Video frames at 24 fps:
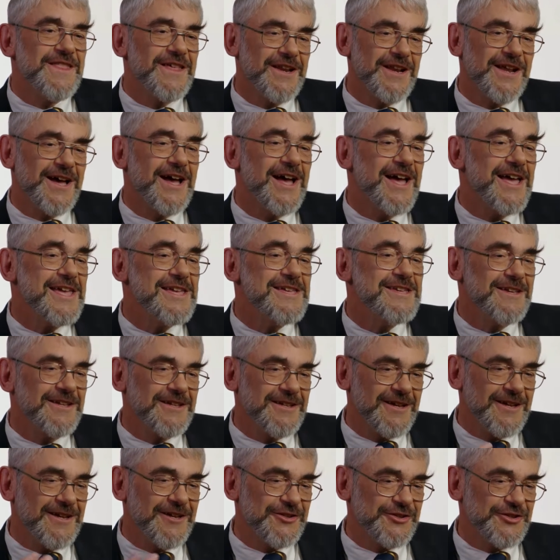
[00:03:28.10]
that I
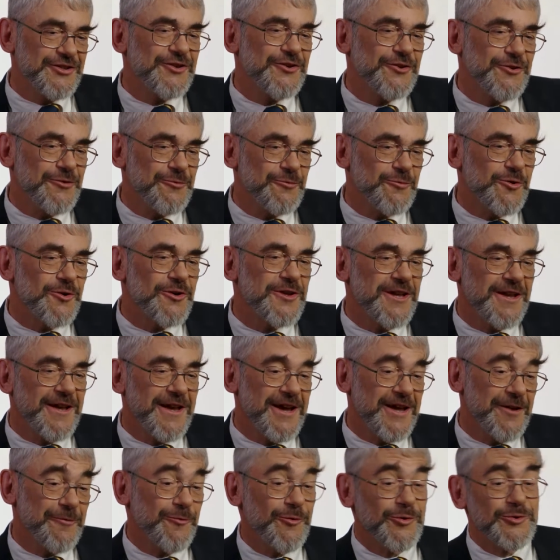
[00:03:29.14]
started working
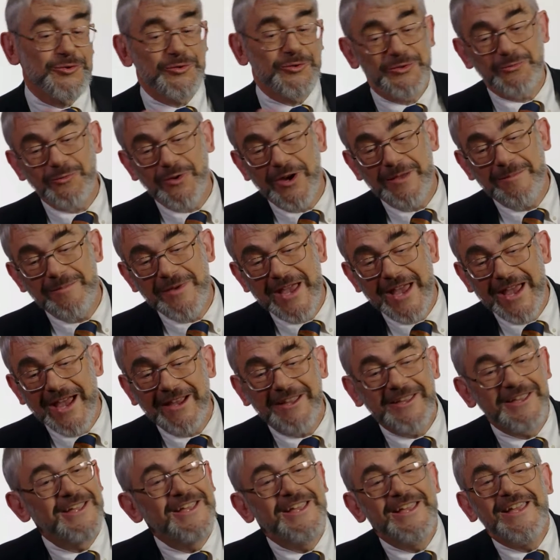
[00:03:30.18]
on, which was way back
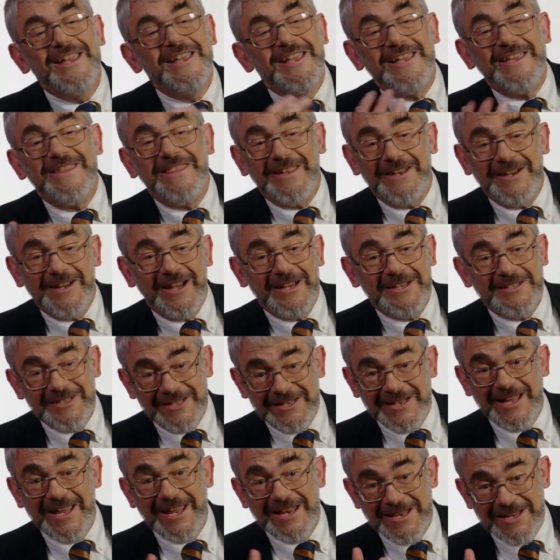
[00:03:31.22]
in the
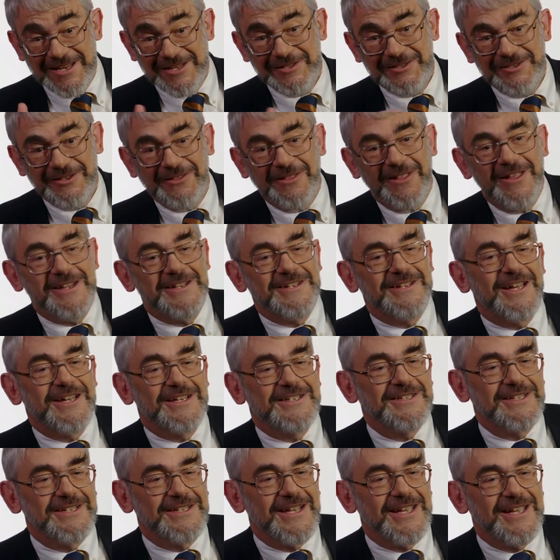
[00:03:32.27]
1980s, the late
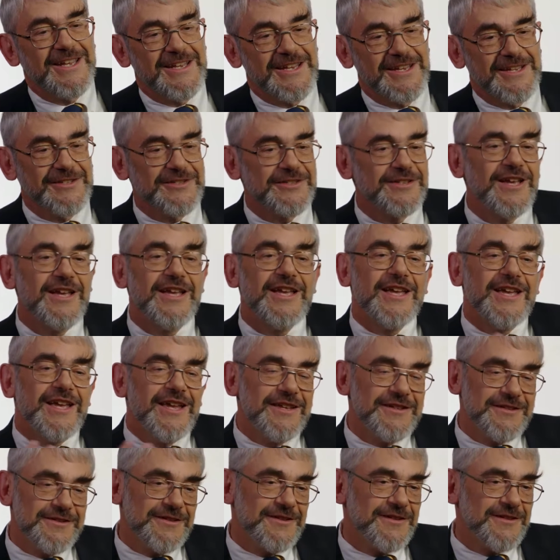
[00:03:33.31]
1980s,
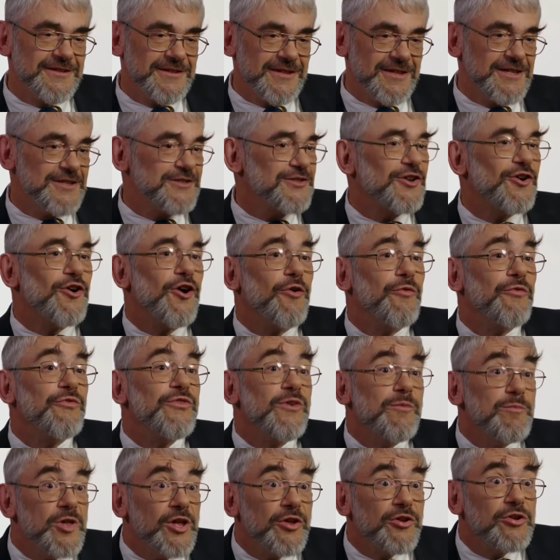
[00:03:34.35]
is a disease called
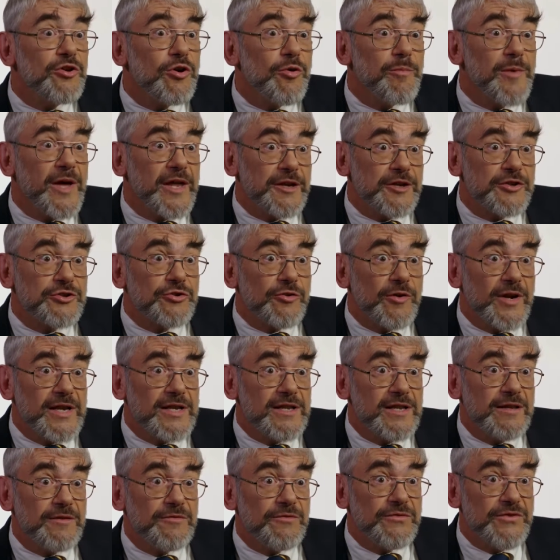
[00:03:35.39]
familial
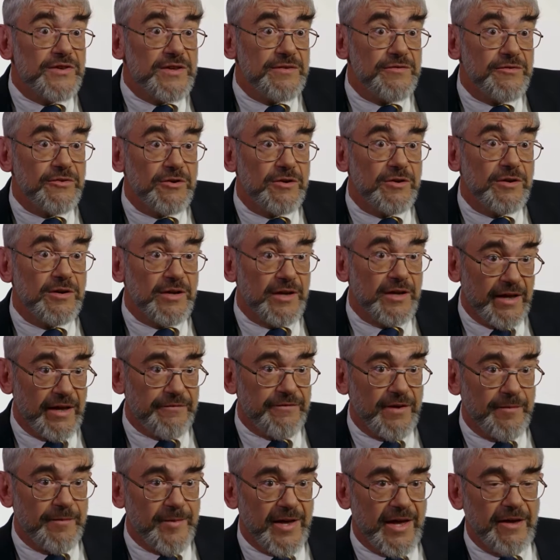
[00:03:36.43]
Mediterranean fever,
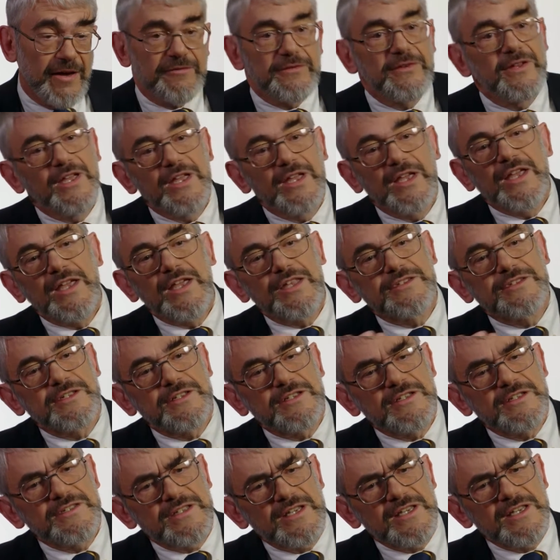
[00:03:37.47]
FMF. It's a
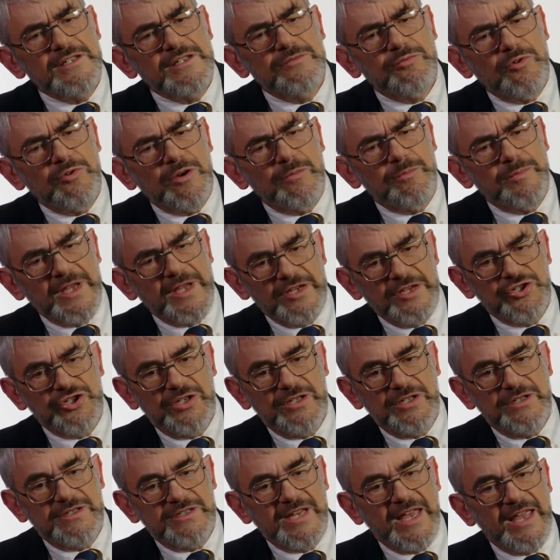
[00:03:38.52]
disease where patients